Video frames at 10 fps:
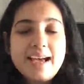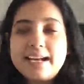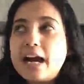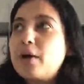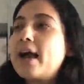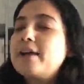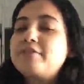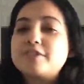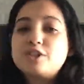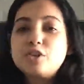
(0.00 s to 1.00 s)
Now,
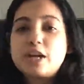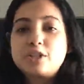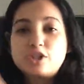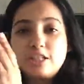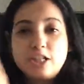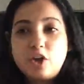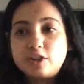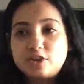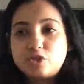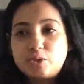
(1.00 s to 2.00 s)
as you can see on
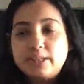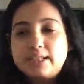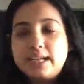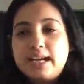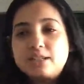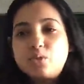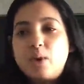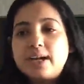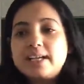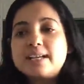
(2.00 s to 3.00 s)
the screen, the next
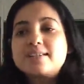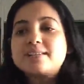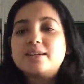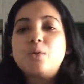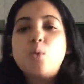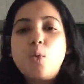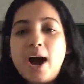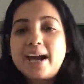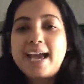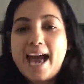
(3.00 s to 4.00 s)
one is the
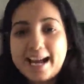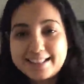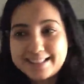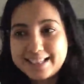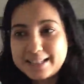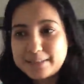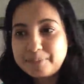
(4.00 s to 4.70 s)
y-axis,